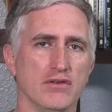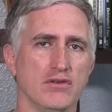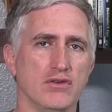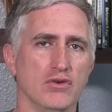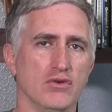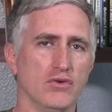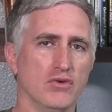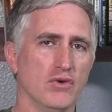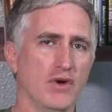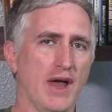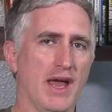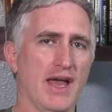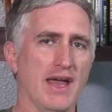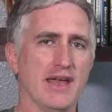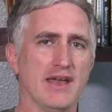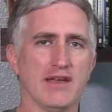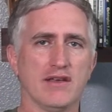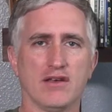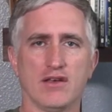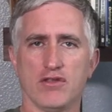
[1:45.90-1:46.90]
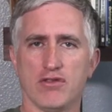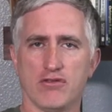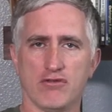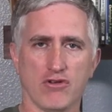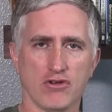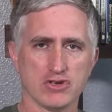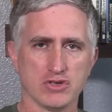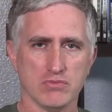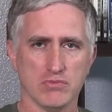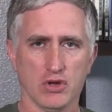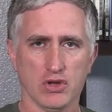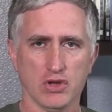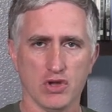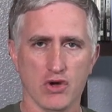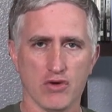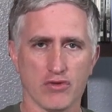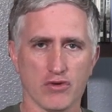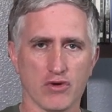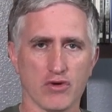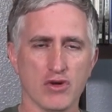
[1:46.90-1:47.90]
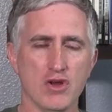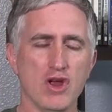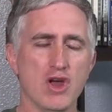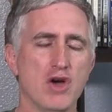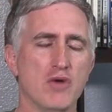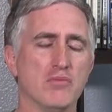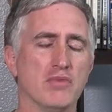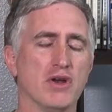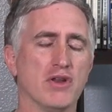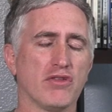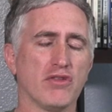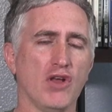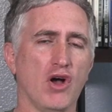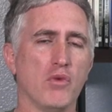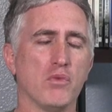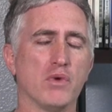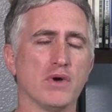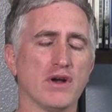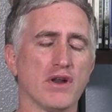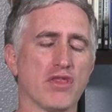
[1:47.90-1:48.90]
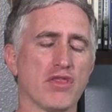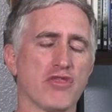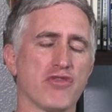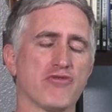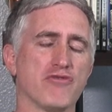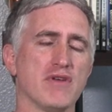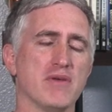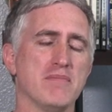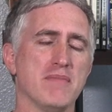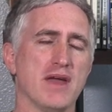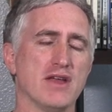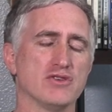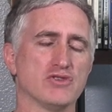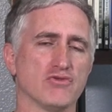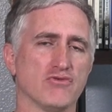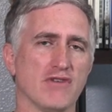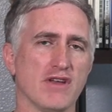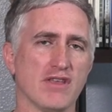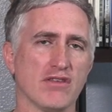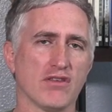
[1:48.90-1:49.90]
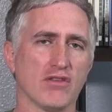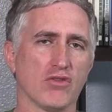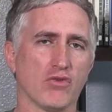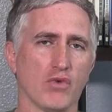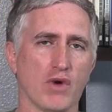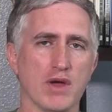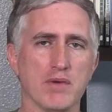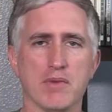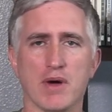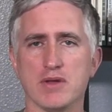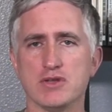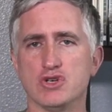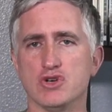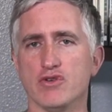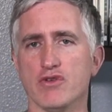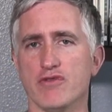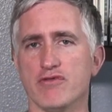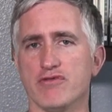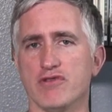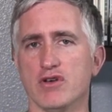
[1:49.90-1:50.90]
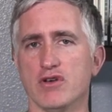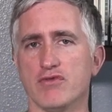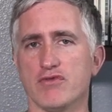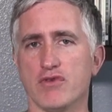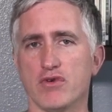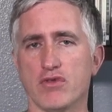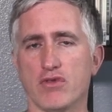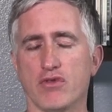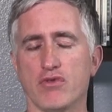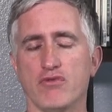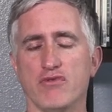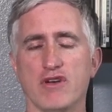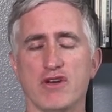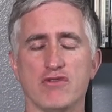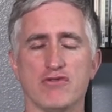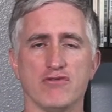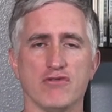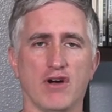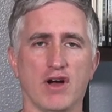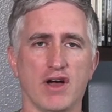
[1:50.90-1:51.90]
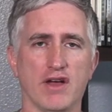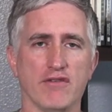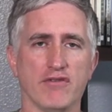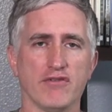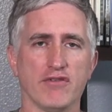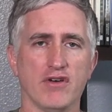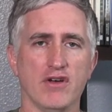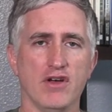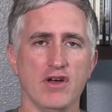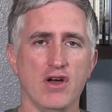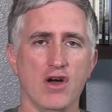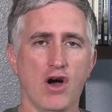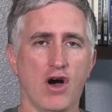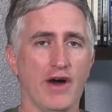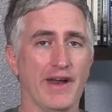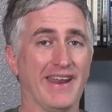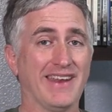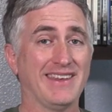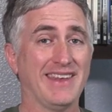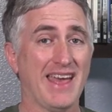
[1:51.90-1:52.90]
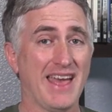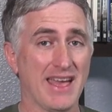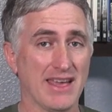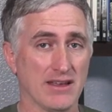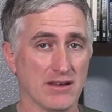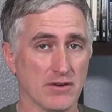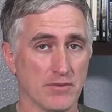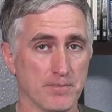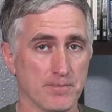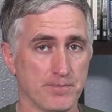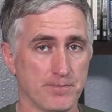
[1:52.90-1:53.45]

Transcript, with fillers: to a construction bulldozer, but it's not one of the three major reasons why you might choose front versus rear drive on a tank.